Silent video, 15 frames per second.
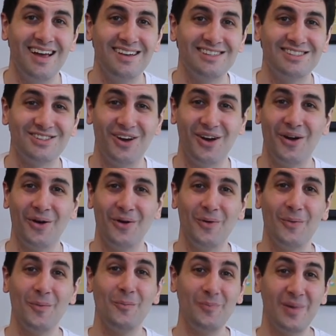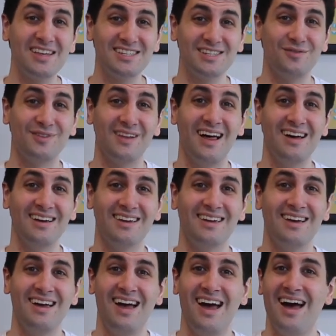So best of luck.
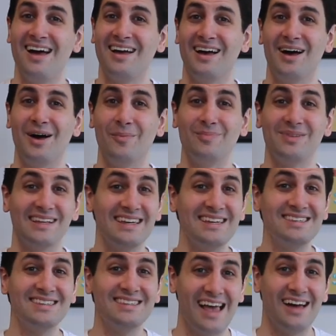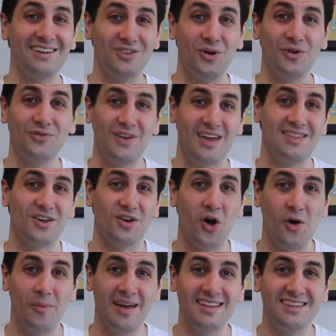Please sound off in the
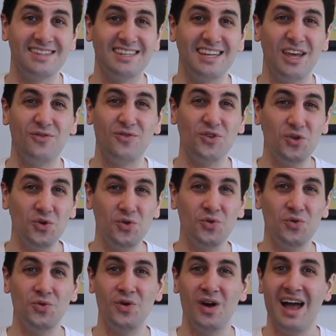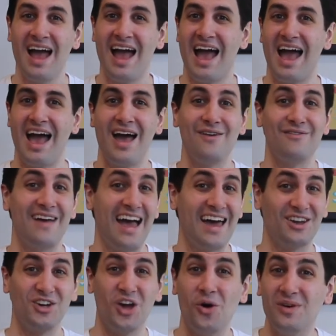comments if you have had
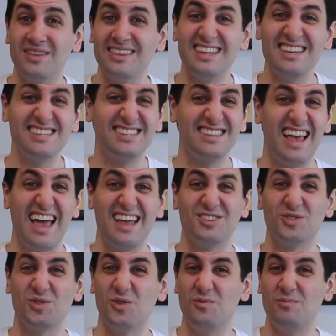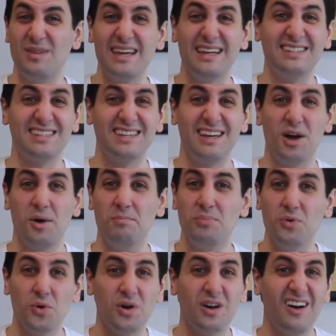a go at this and sort of picked a
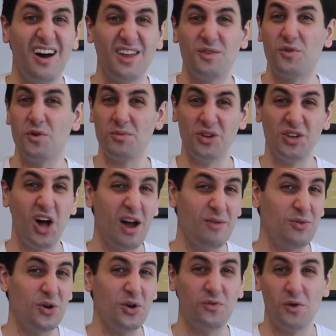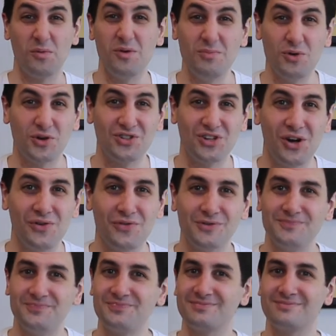book either from your library or from your bookshelf.
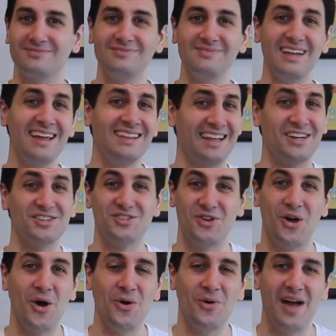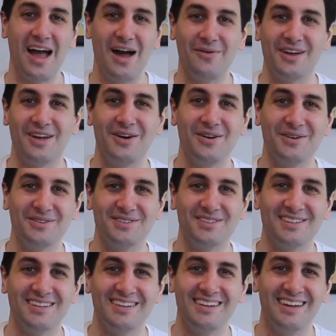Let us know how it goes.